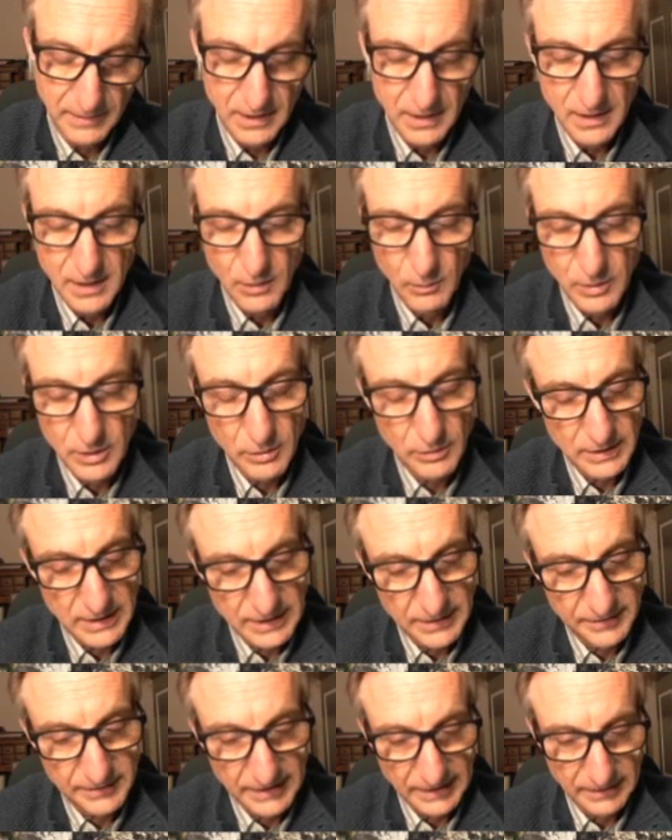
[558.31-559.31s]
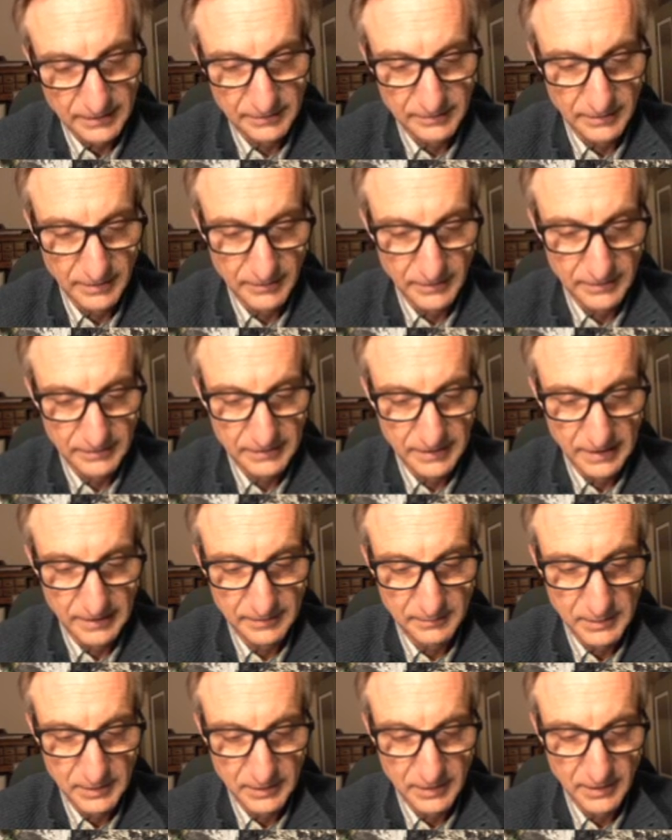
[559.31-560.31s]
We don't need seconds in this case
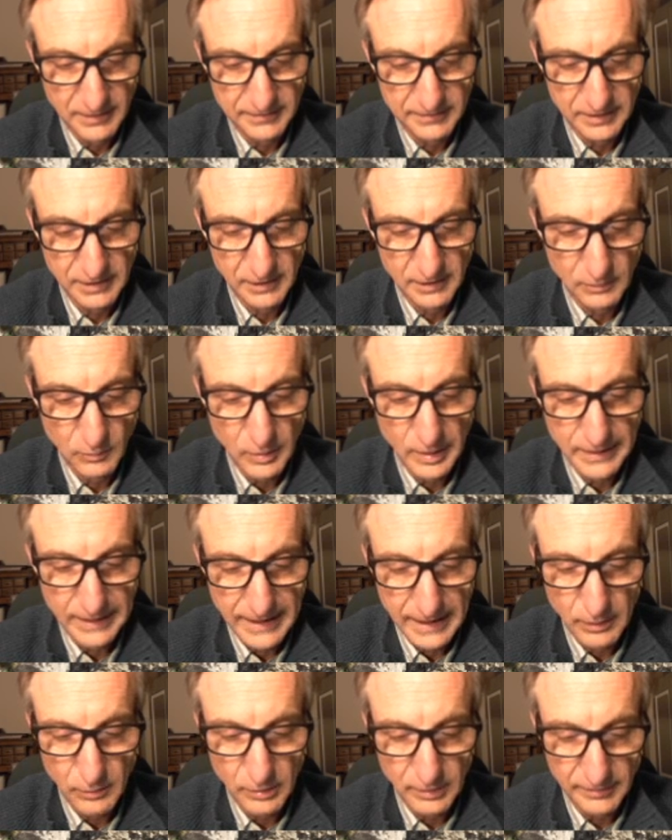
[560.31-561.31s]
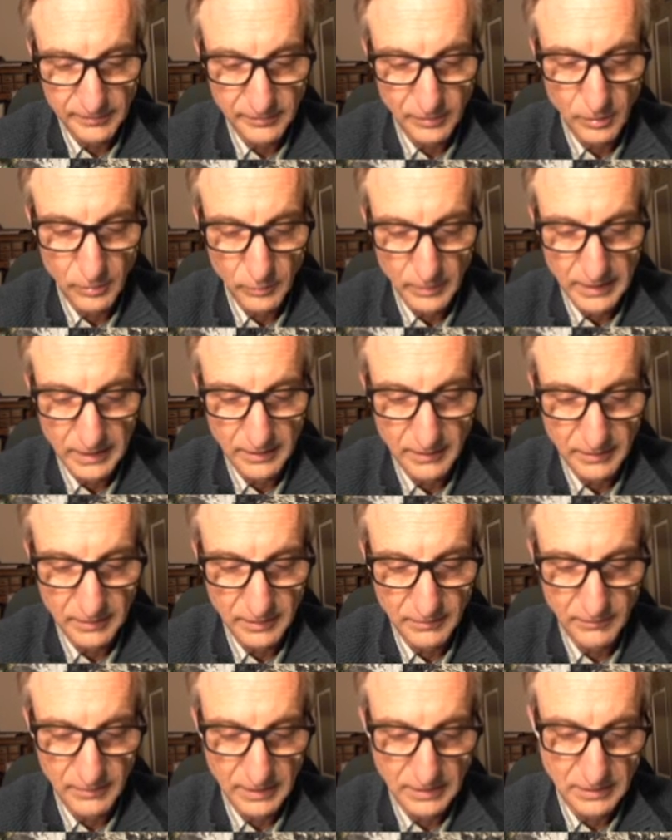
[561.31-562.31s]
because a kilowatt hour is already the
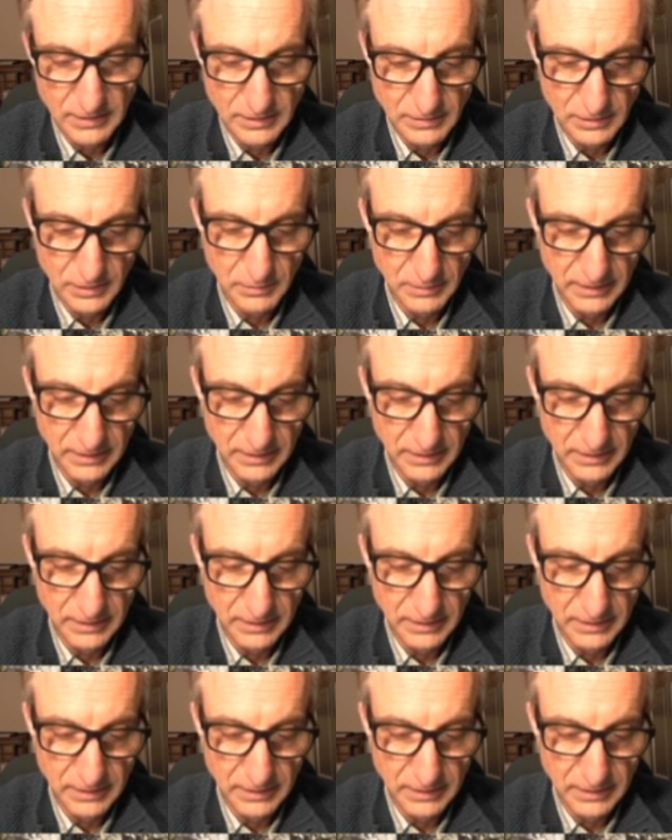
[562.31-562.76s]
convenient unit.